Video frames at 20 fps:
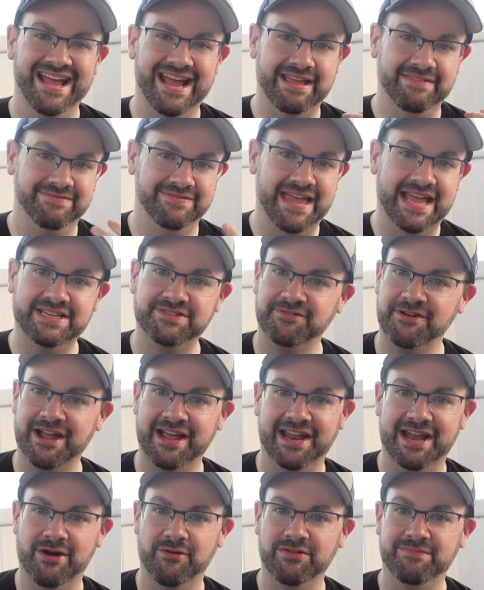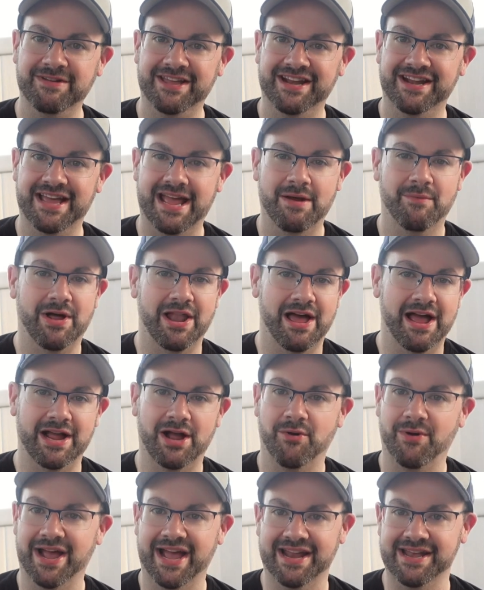Hey, thanks for hanging out with me today while I
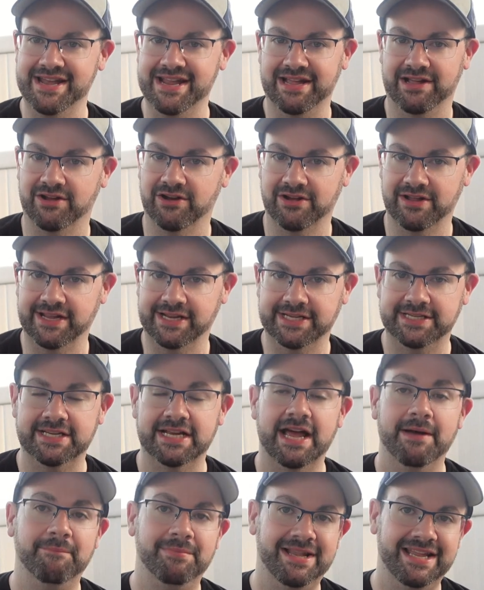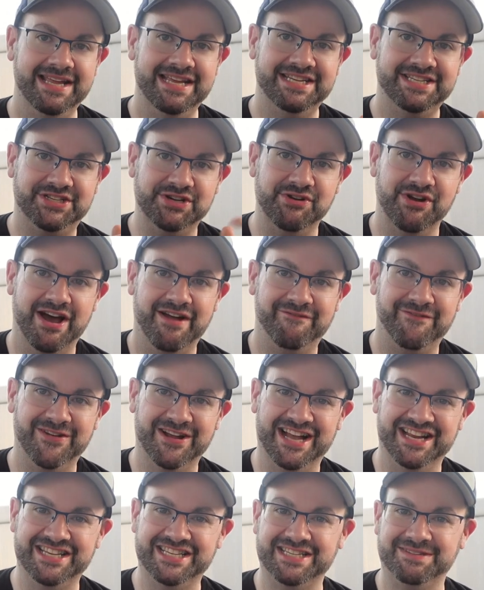go ahead and eat cookies. Please do not
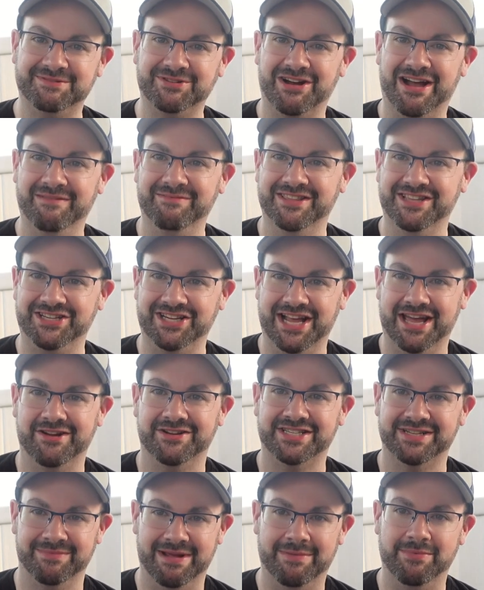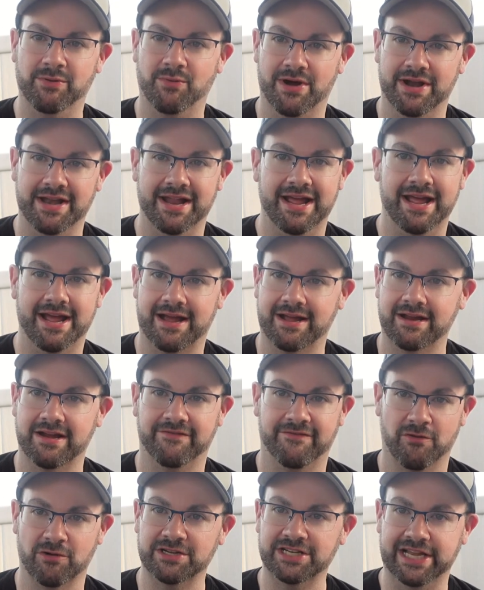forget to subscribe to the channel so maybe one day I can
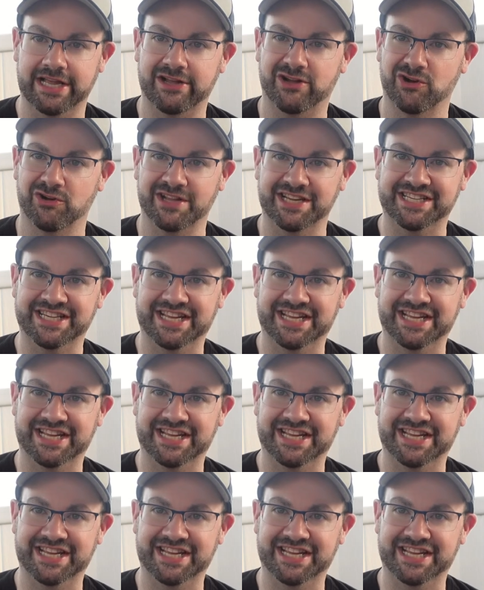afford to eat cookies